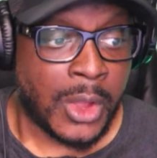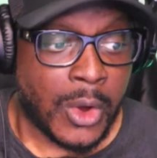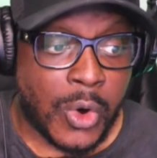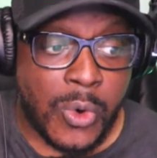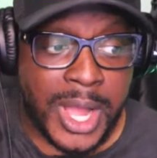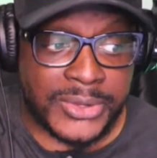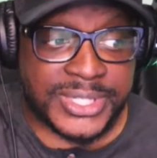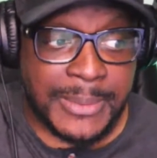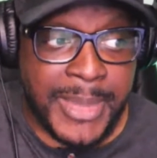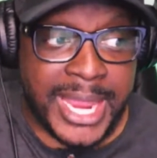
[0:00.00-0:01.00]
Who else
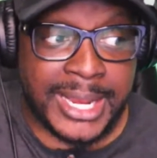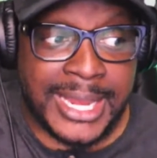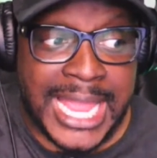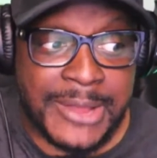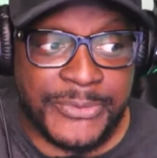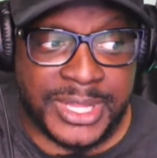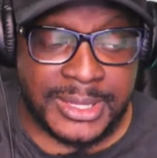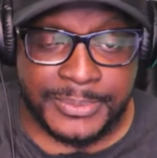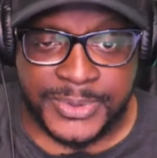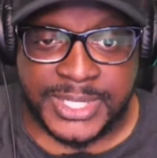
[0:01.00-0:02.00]
that made a name for
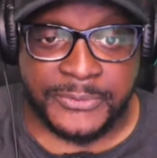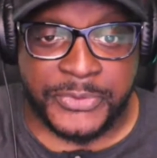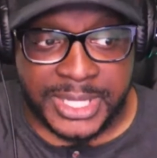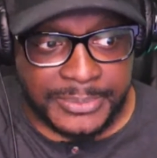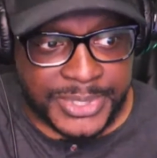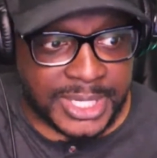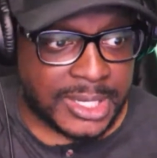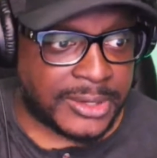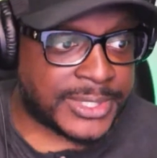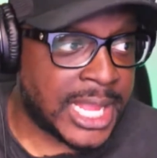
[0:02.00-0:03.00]

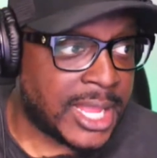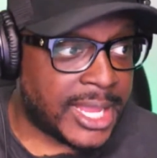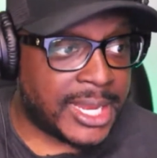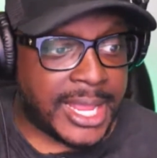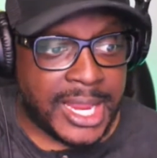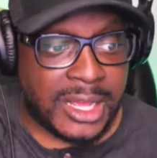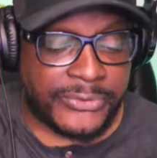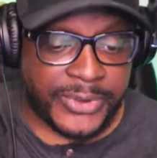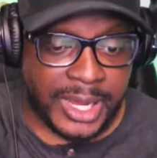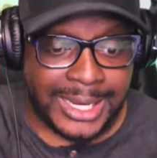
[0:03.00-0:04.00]
themselves in the
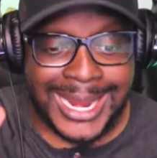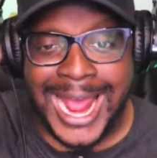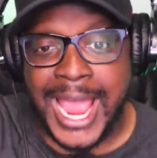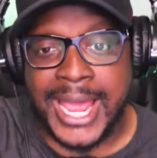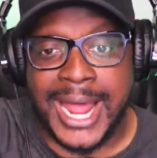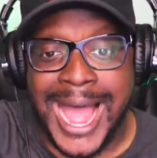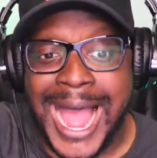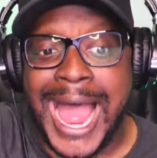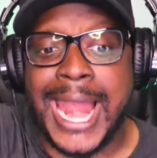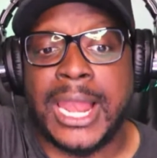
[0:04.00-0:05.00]
NFL at a
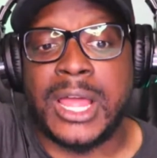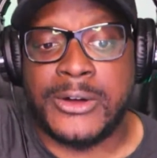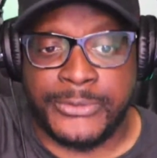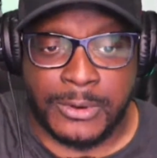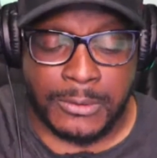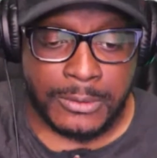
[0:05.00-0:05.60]
high level